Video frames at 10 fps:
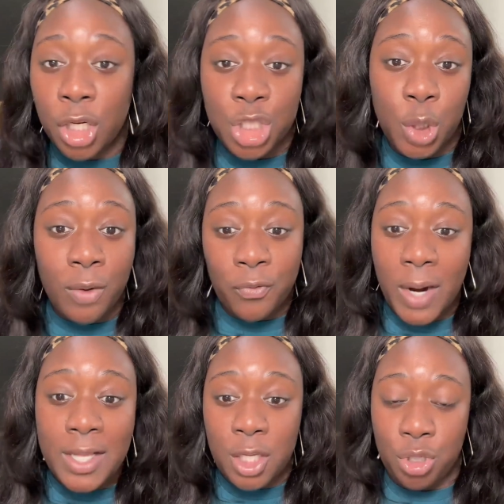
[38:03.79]
because you're
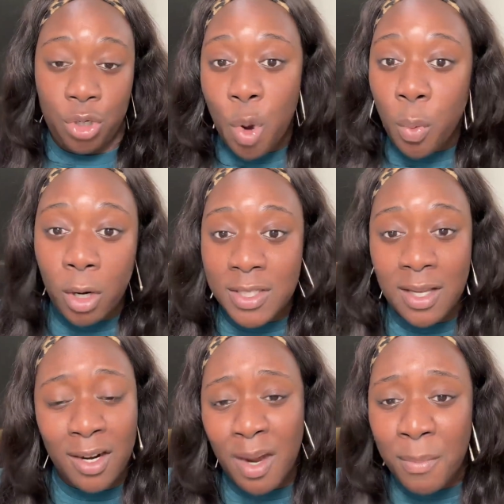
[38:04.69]
afraid that your coworker is
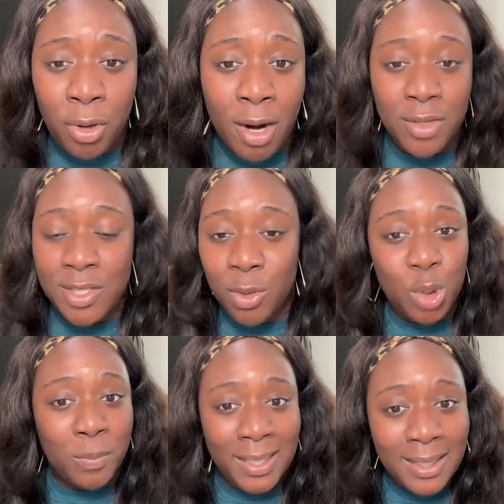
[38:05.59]
going to come across your
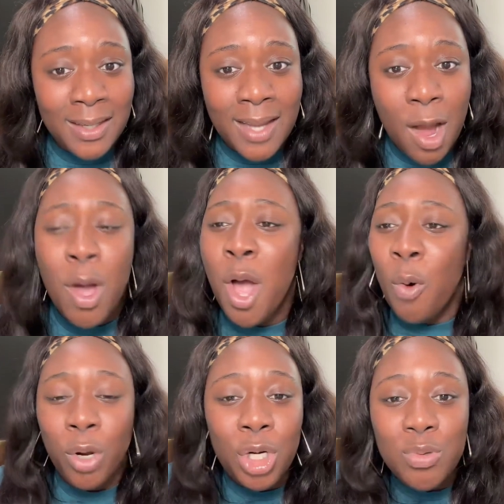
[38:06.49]
social media account.
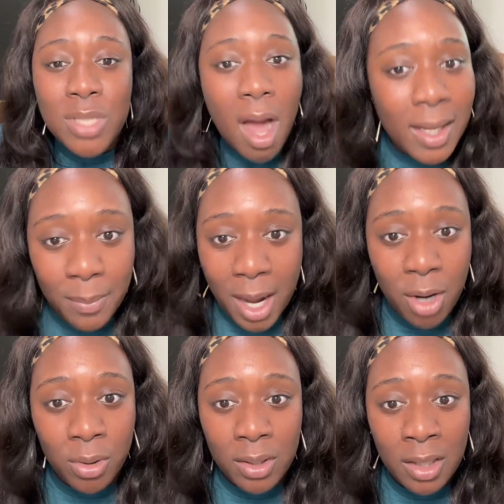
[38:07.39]
What are you talking
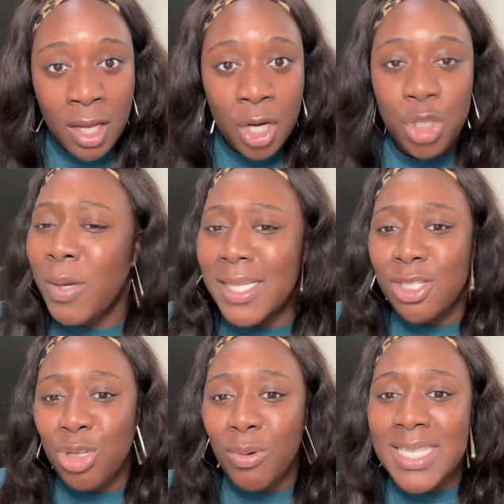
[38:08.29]
about? You
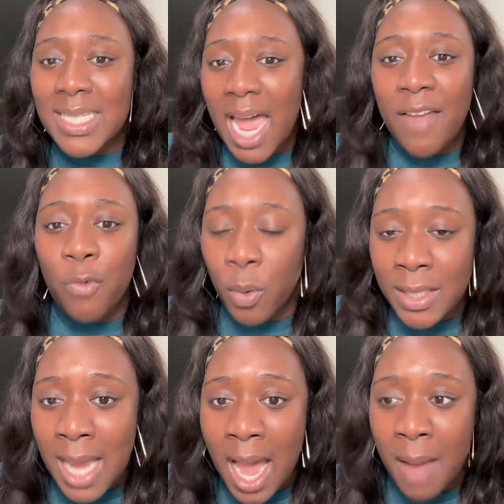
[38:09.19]
get to do this life
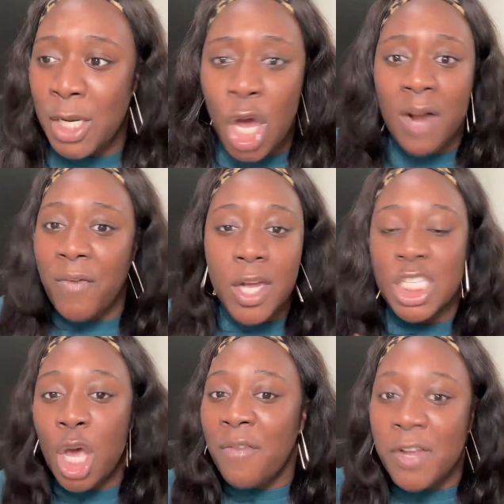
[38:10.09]
one time. None of
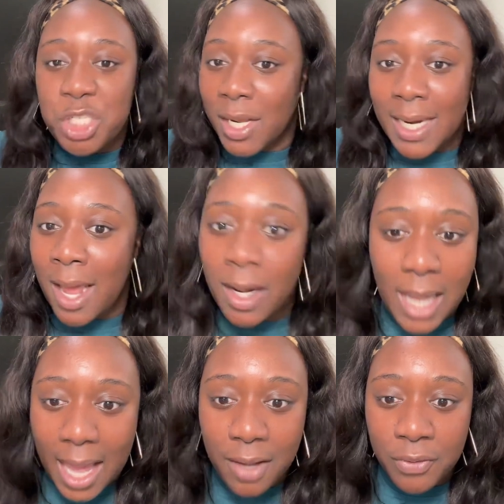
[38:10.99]
us are getting out
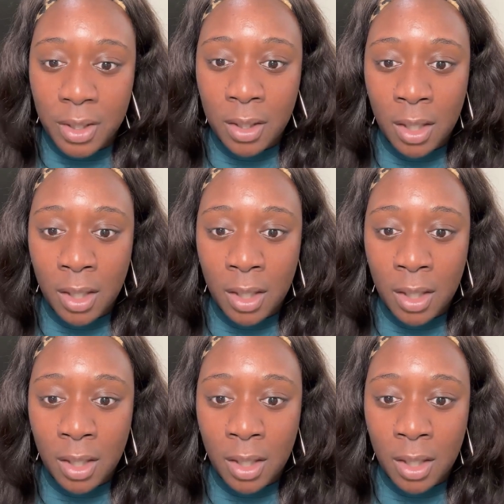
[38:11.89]
alive.